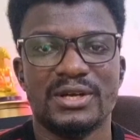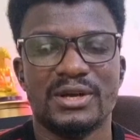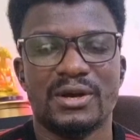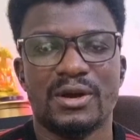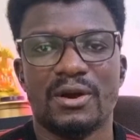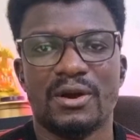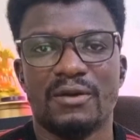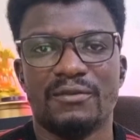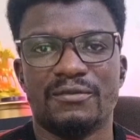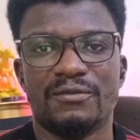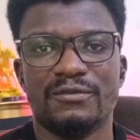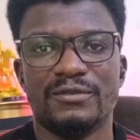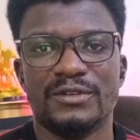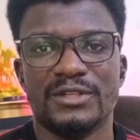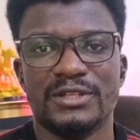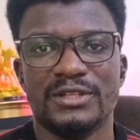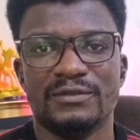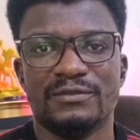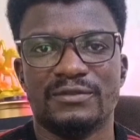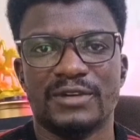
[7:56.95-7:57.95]
of
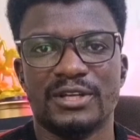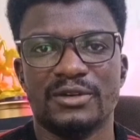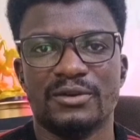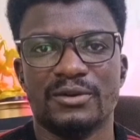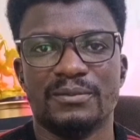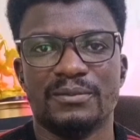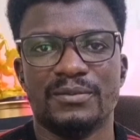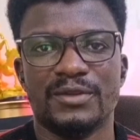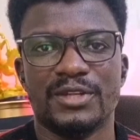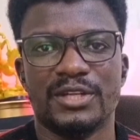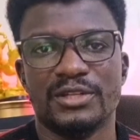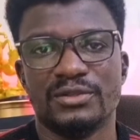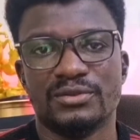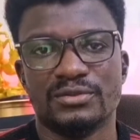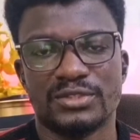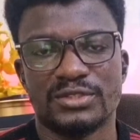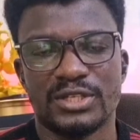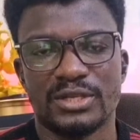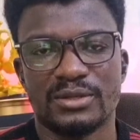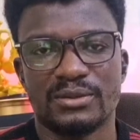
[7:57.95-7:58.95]
the venom into
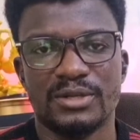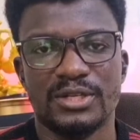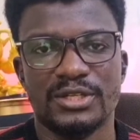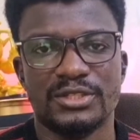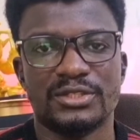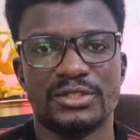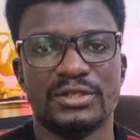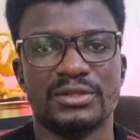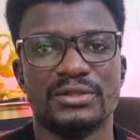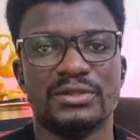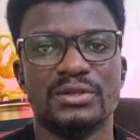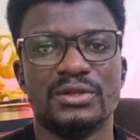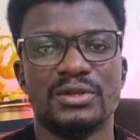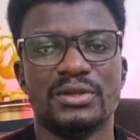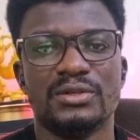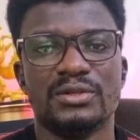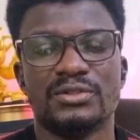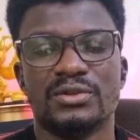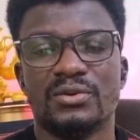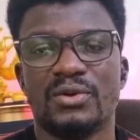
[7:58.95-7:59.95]
circulation. So,